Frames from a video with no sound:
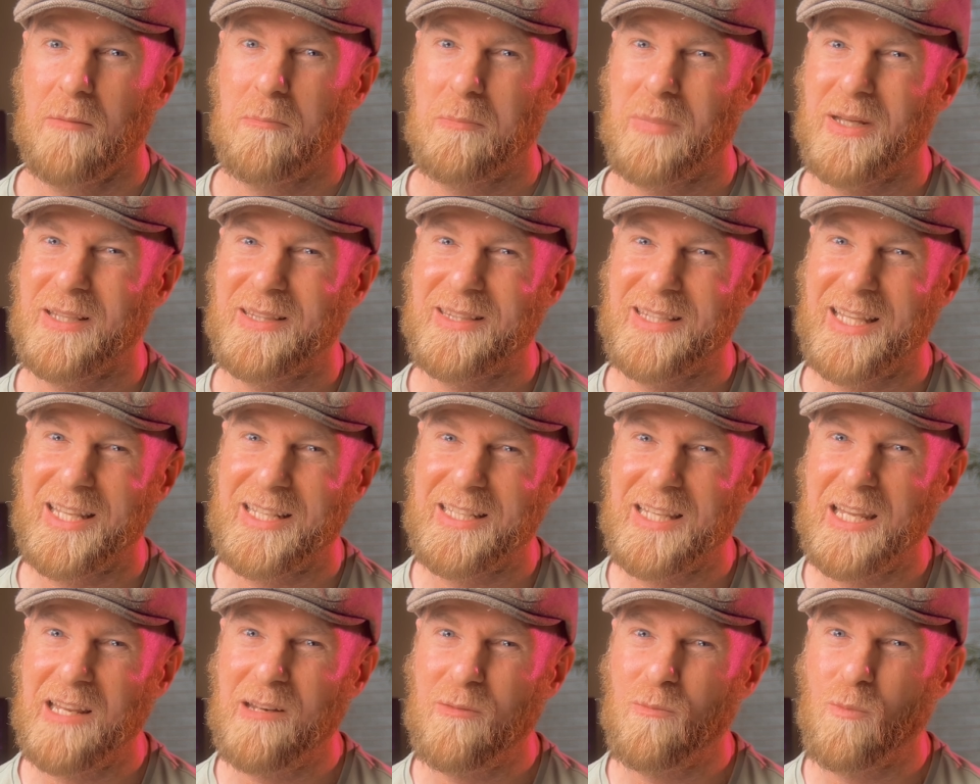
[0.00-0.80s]
But they
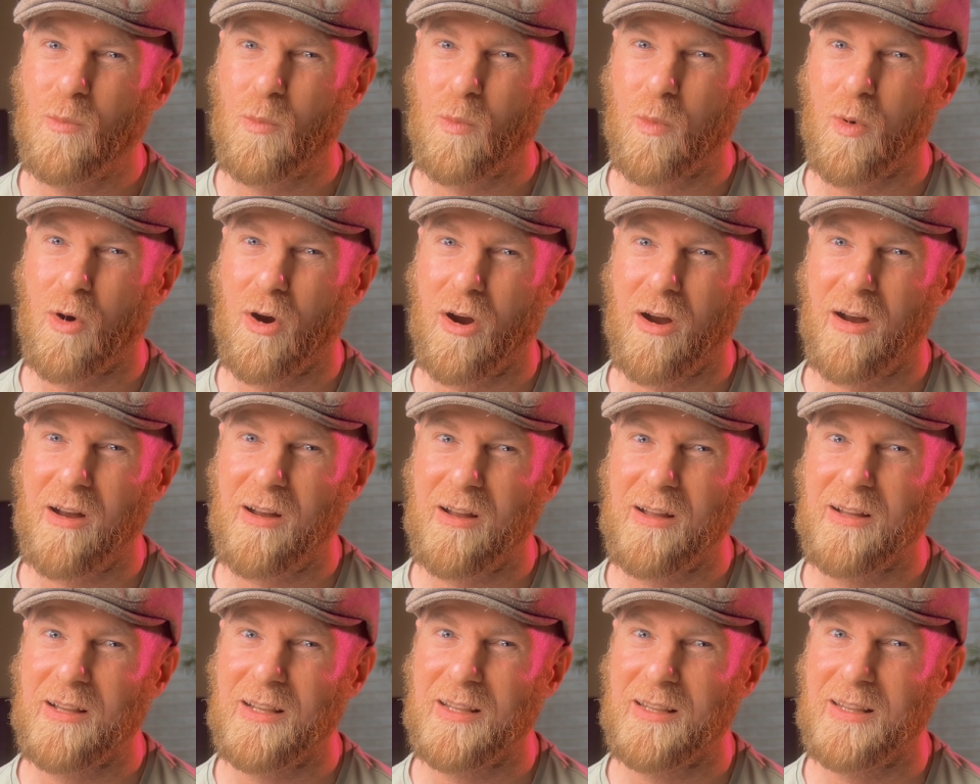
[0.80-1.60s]
didn't work
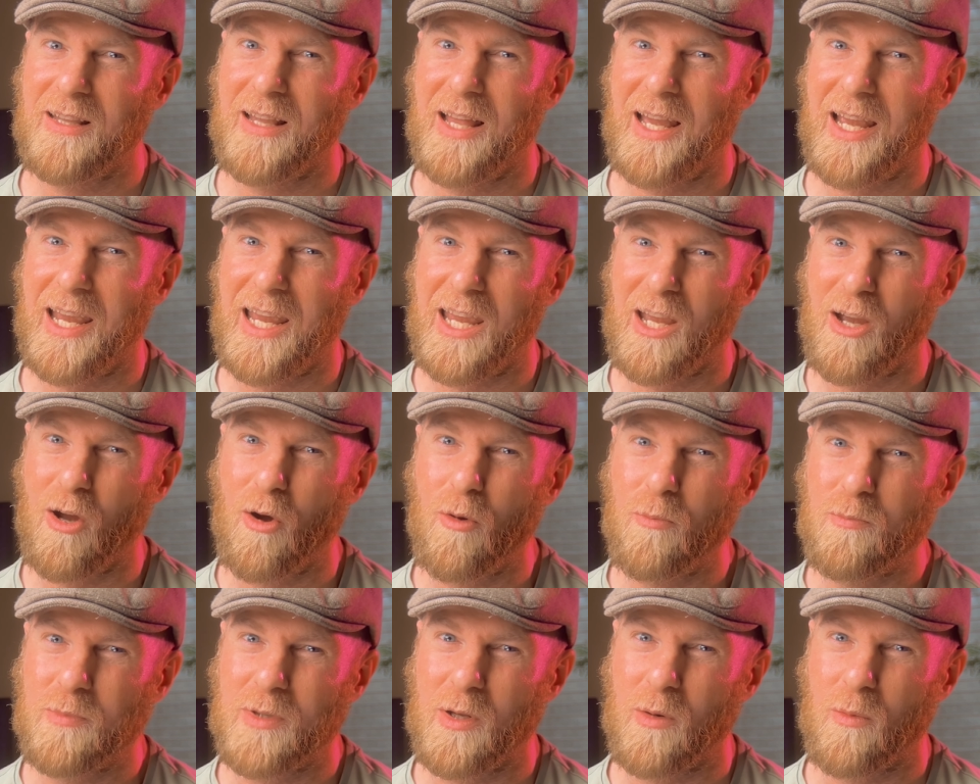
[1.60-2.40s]
like I
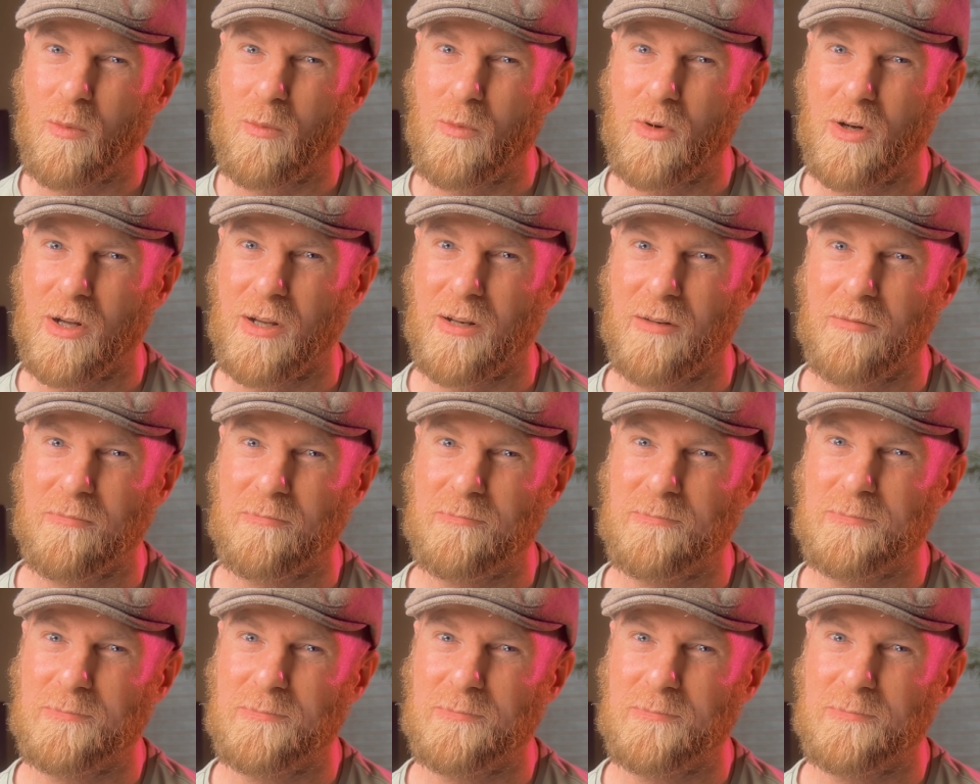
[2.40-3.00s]
hoped it would.